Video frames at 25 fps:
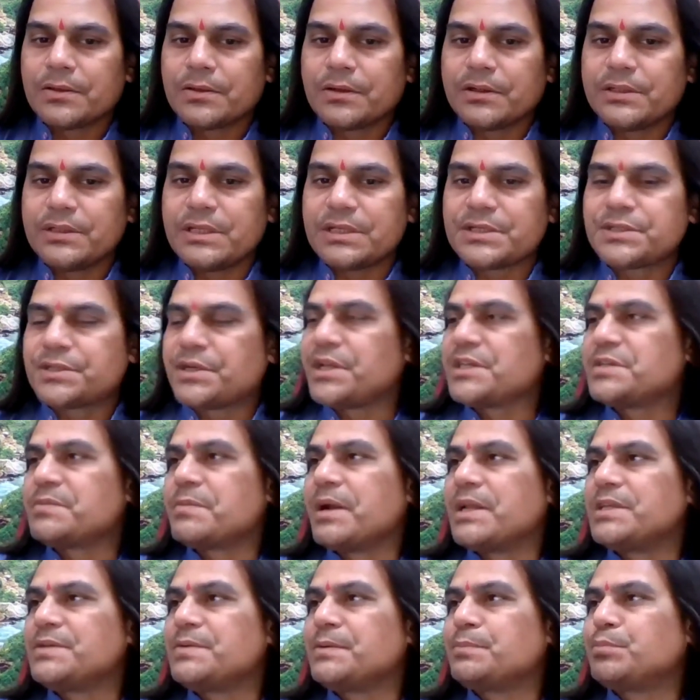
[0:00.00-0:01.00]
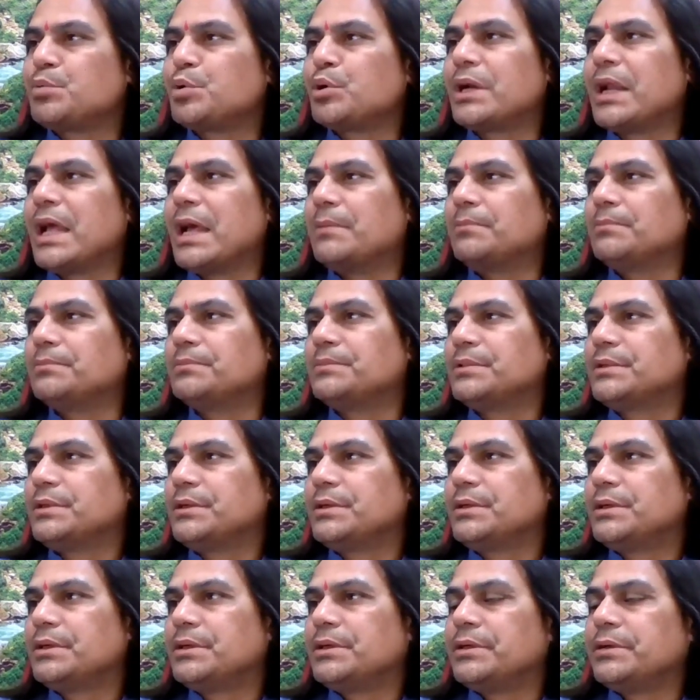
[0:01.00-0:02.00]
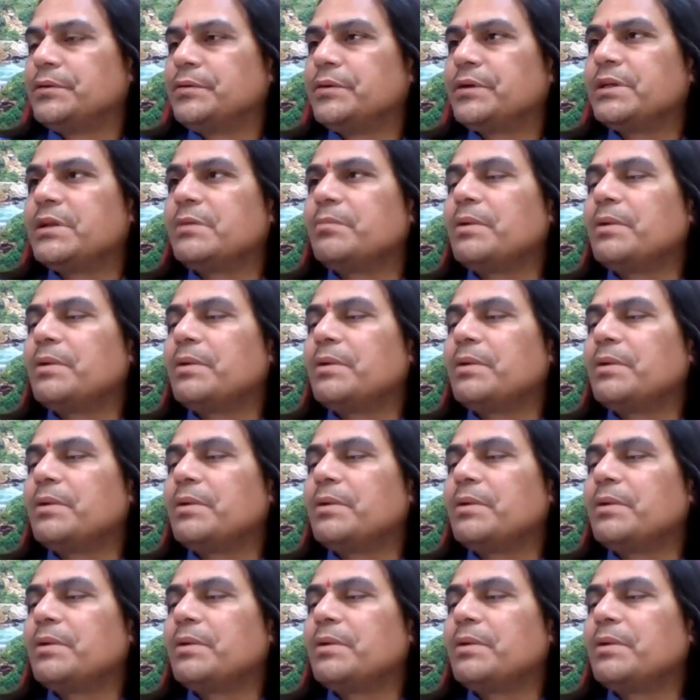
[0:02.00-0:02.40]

What is a stress management program? You